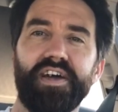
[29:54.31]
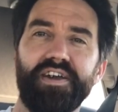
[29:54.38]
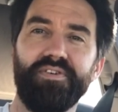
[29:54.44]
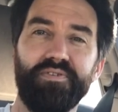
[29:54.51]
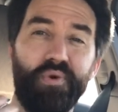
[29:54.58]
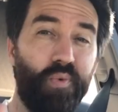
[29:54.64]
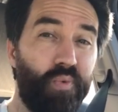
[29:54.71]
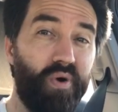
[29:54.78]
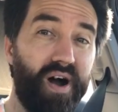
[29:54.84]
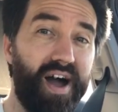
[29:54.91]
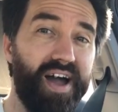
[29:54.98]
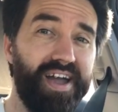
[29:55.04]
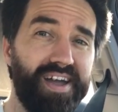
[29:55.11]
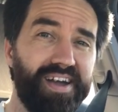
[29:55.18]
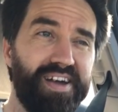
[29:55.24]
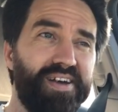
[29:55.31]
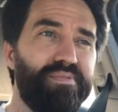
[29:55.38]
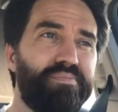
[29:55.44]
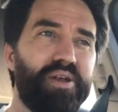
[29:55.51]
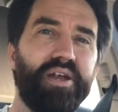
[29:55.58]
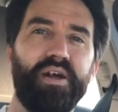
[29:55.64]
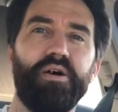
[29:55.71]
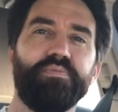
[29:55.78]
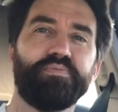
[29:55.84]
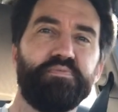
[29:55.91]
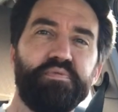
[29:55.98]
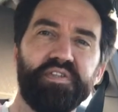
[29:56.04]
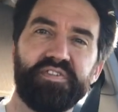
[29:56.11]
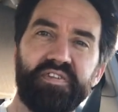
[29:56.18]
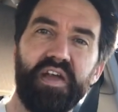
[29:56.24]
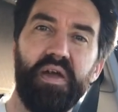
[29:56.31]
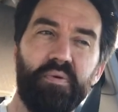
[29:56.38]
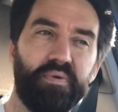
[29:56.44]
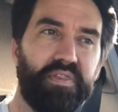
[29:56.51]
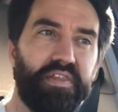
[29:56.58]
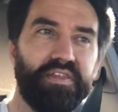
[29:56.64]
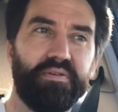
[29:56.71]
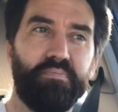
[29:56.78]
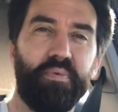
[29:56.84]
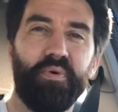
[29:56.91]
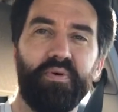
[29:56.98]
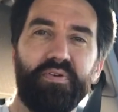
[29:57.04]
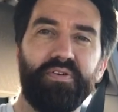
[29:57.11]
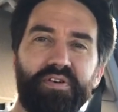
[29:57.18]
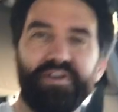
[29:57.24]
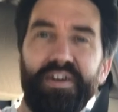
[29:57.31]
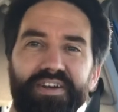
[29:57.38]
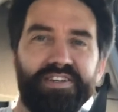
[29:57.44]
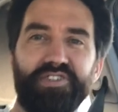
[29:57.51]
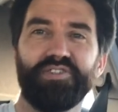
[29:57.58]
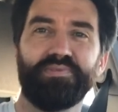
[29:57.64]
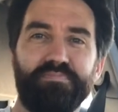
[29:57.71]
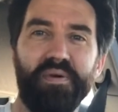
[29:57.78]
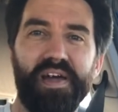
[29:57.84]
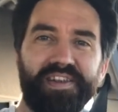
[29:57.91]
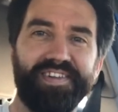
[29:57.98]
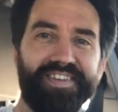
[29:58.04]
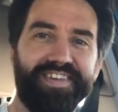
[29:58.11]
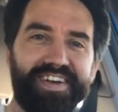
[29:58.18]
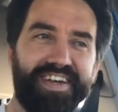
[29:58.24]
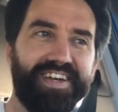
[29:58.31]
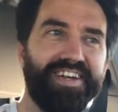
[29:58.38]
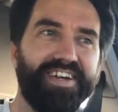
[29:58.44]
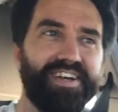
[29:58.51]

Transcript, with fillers: I don't know why, but it helps me stay within the border just mentally.